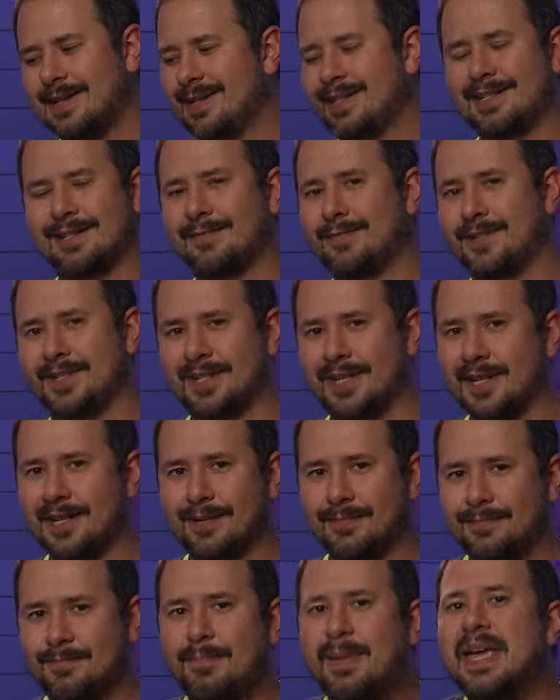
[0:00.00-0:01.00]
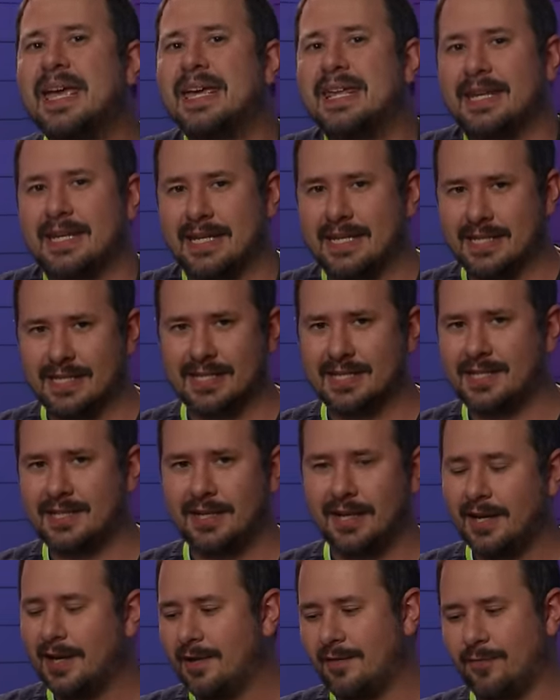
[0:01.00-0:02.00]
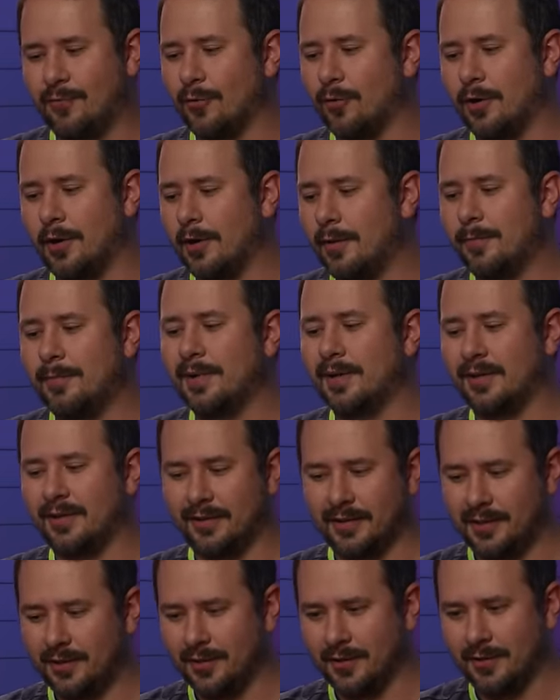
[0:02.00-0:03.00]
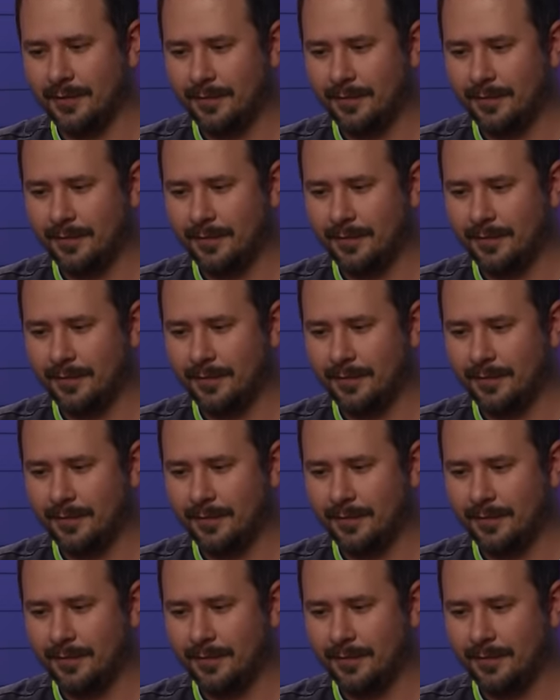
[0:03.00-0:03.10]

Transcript: stuff is like pennies for a milliliter.